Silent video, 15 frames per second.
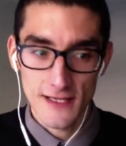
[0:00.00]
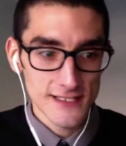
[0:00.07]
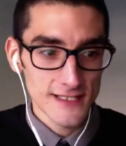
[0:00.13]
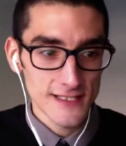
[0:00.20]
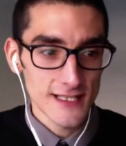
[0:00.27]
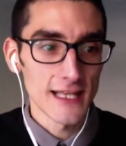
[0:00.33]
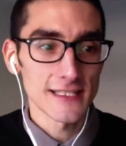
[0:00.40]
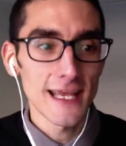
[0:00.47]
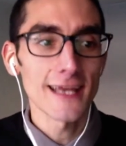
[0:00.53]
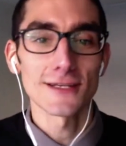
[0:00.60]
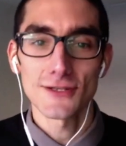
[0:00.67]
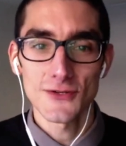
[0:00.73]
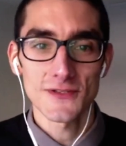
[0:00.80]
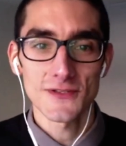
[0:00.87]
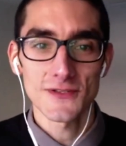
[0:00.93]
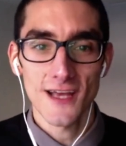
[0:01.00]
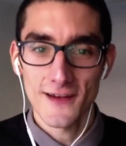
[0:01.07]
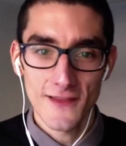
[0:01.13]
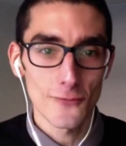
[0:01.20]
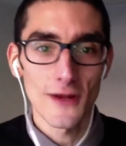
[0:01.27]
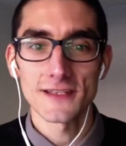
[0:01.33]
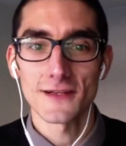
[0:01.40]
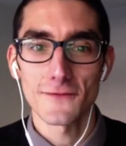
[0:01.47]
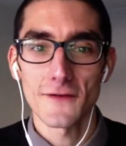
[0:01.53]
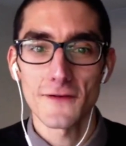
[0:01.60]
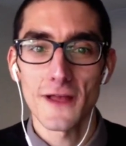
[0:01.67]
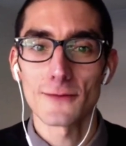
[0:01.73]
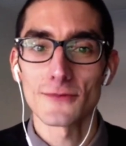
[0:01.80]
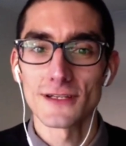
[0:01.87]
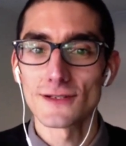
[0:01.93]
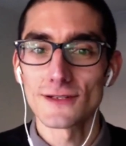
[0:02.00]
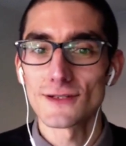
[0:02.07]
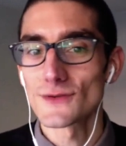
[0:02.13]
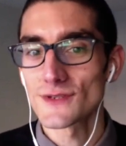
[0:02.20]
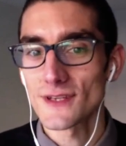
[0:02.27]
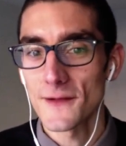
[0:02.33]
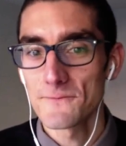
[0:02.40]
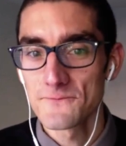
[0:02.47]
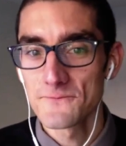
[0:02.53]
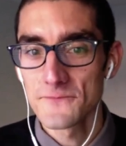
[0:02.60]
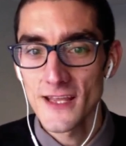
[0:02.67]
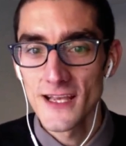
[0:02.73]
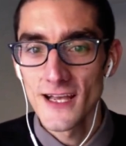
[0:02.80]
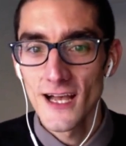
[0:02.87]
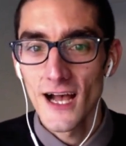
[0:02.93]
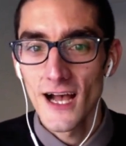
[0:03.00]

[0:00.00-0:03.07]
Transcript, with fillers: So they, they stayed in Tucson, they raised their family in Tucson.